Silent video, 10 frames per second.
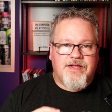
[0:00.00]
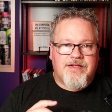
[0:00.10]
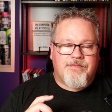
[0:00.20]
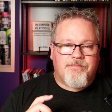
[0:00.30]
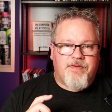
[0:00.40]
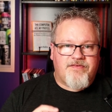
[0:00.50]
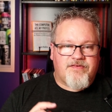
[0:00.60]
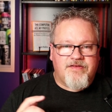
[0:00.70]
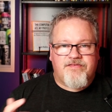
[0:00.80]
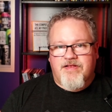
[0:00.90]

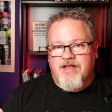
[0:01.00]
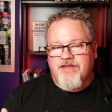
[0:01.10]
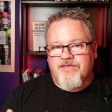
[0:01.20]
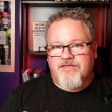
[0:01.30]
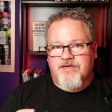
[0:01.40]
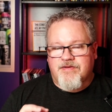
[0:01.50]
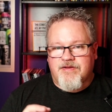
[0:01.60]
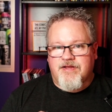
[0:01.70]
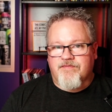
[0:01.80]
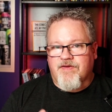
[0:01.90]
basically says,
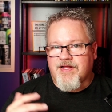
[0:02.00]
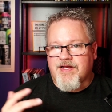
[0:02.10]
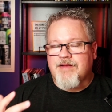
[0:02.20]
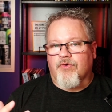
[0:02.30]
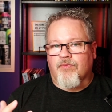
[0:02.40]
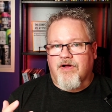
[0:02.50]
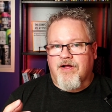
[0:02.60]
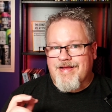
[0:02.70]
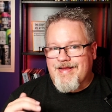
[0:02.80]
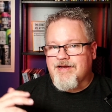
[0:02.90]
if I enable RAW
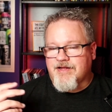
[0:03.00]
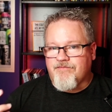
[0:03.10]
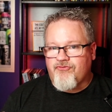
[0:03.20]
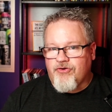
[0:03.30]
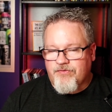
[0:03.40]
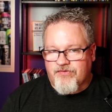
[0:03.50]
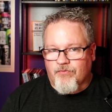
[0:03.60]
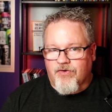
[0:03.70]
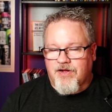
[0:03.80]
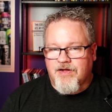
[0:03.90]
and I've chosen
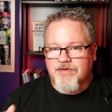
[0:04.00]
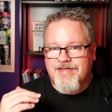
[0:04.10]
RAW,